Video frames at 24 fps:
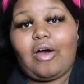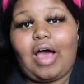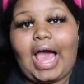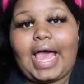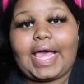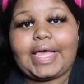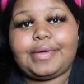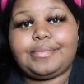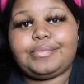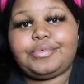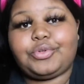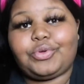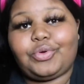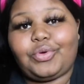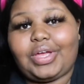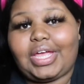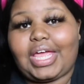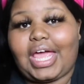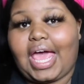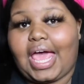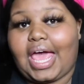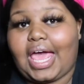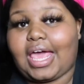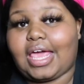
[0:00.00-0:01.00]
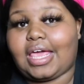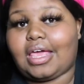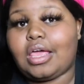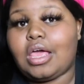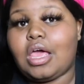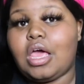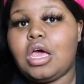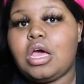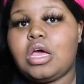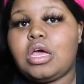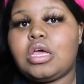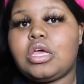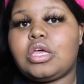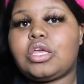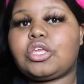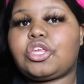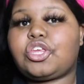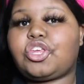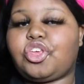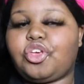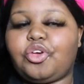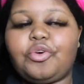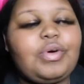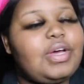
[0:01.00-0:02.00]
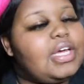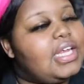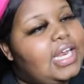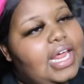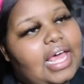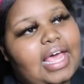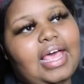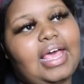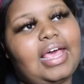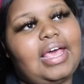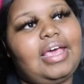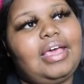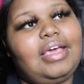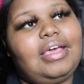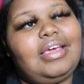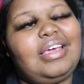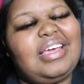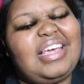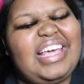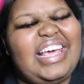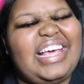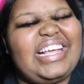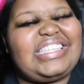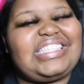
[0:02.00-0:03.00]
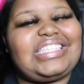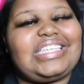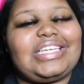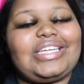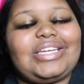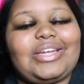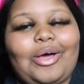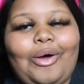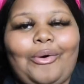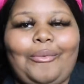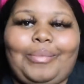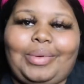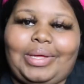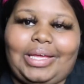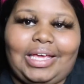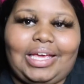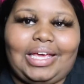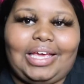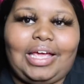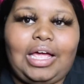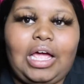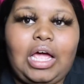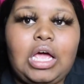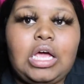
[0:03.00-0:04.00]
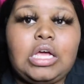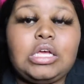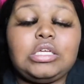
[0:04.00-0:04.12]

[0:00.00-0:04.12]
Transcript: I am doing a Q&A, get to know me.